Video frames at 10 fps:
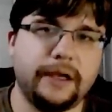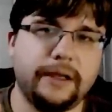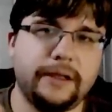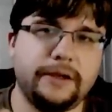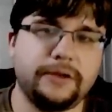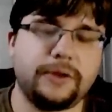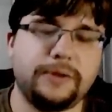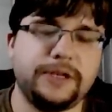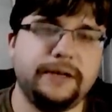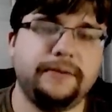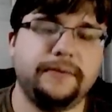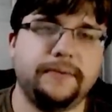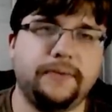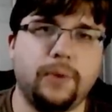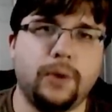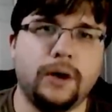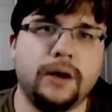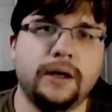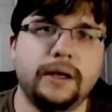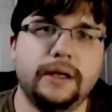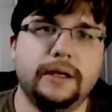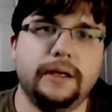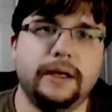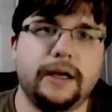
in the description for a